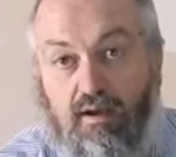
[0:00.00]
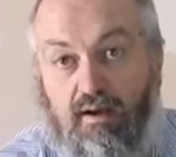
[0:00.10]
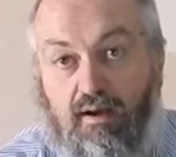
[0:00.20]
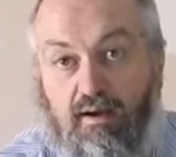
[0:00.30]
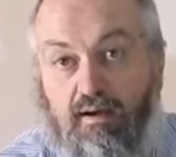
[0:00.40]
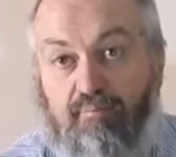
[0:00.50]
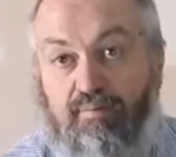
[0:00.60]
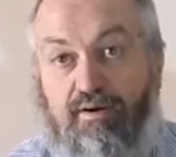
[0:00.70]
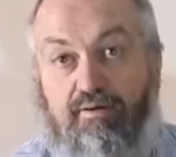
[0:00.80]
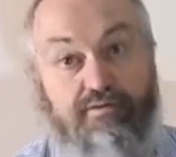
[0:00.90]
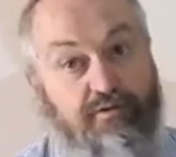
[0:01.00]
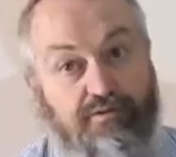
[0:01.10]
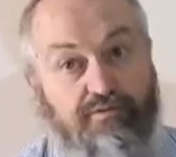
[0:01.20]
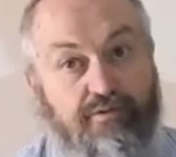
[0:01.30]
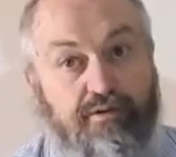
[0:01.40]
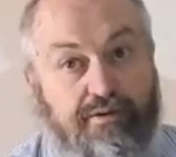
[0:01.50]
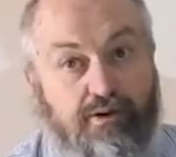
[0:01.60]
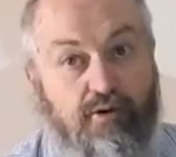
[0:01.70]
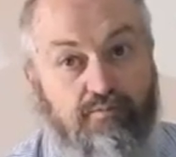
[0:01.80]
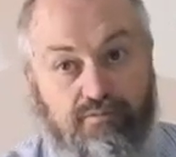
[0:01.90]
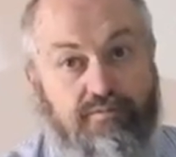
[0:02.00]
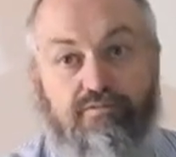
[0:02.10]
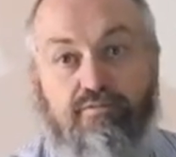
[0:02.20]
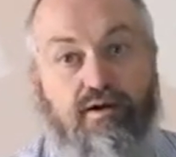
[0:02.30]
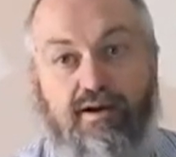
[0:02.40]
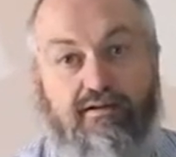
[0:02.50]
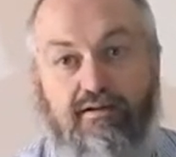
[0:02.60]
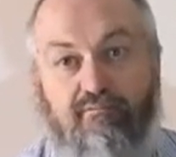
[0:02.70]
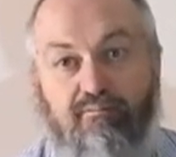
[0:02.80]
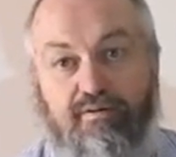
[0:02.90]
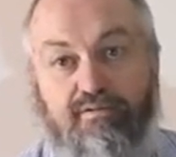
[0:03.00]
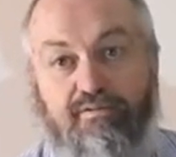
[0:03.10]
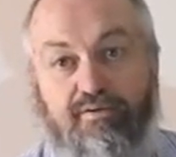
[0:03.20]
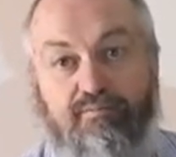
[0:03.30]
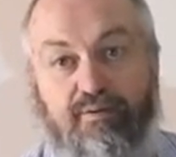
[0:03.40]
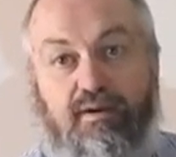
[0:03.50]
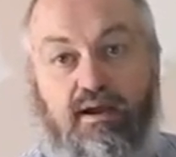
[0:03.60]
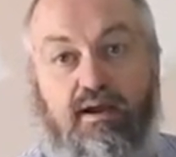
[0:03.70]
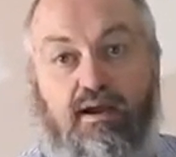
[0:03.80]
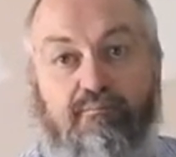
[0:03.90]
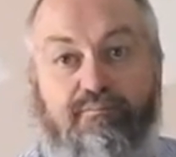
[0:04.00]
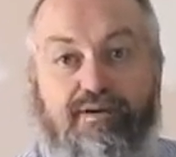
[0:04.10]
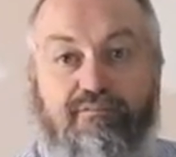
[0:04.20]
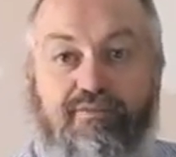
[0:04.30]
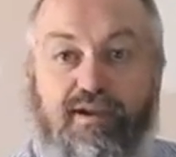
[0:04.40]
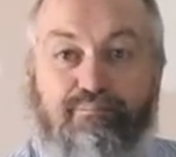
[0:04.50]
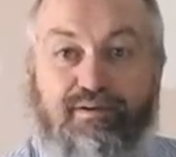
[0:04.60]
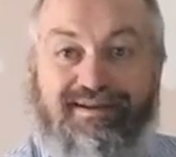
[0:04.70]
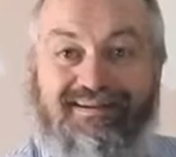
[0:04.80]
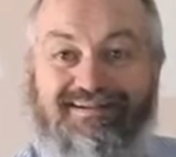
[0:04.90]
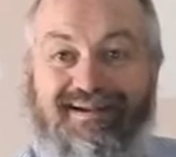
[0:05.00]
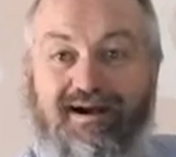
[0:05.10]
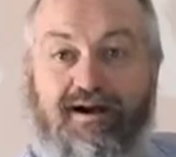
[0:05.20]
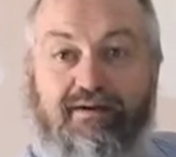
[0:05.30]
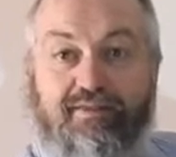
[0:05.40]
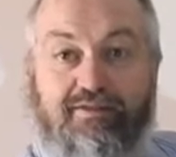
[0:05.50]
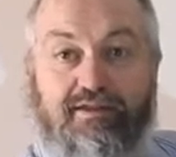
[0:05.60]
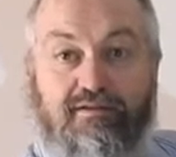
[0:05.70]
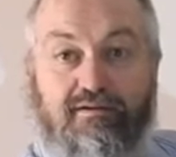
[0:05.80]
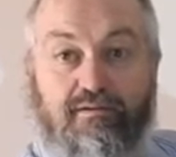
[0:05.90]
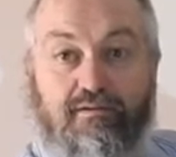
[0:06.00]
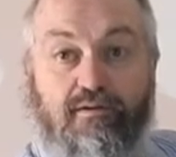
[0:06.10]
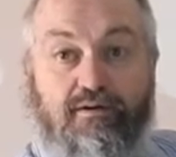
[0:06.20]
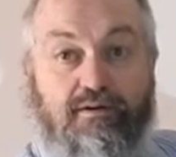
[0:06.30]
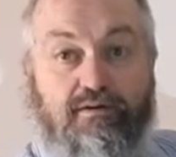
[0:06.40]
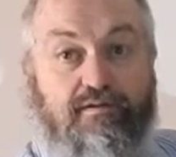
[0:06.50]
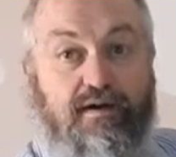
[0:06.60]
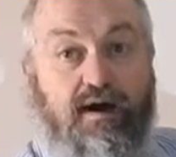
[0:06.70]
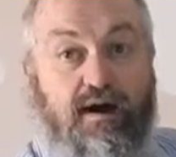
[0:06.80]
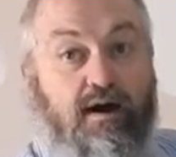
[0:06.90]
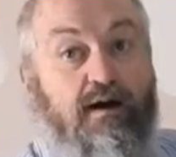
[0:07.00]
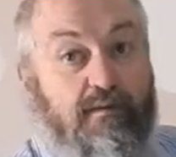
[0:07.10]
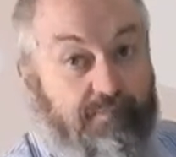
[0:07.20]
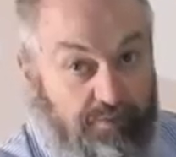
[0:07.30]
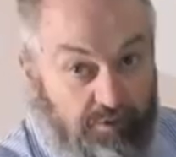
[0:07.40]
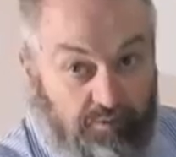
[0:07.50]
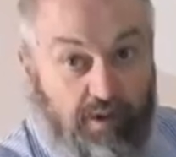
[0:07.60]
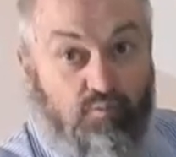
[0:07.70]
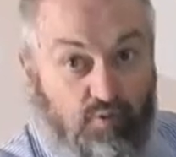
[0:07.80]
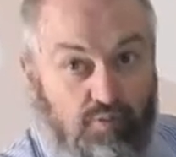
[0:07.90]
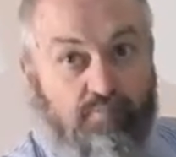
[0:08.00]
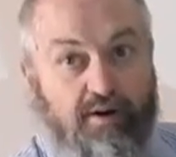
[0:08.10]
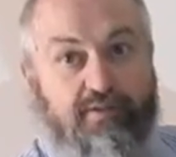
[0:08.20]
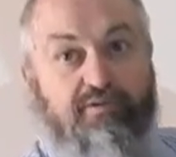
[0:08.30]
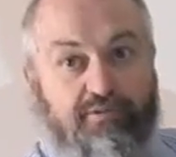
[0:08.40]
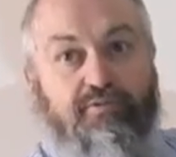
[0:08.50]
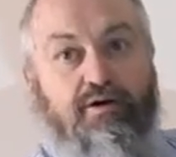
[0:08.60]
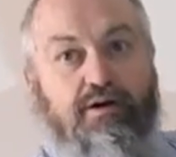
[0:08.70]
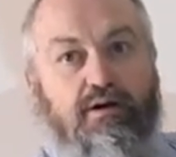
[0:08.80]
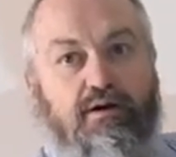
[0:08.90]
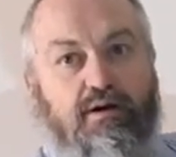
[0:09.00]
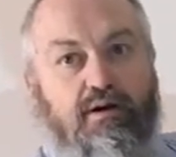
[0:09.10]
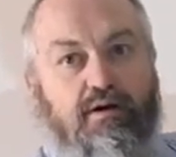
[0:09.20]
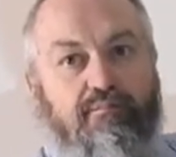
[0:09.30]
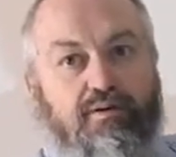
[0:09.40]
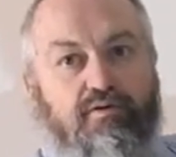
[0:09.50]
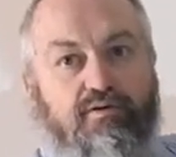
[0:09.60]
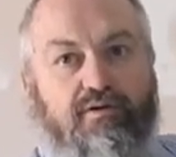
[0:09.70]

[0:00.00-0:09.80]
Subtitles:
a parent's going to try and help, which is great, love parents helping, but if they play guitar and they think this is like a guitar, they will break the string. Because on a